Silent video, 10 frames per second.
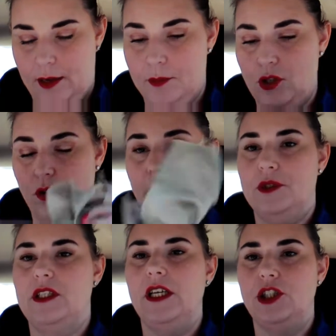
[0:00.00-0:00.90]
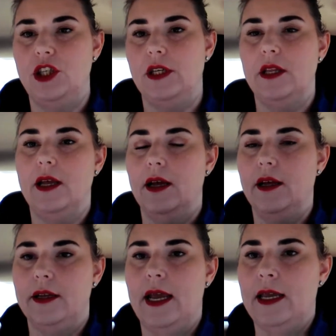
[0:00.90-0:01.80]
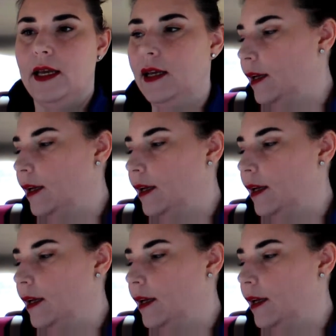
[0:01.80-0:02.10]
Keeps it all nice and tidy.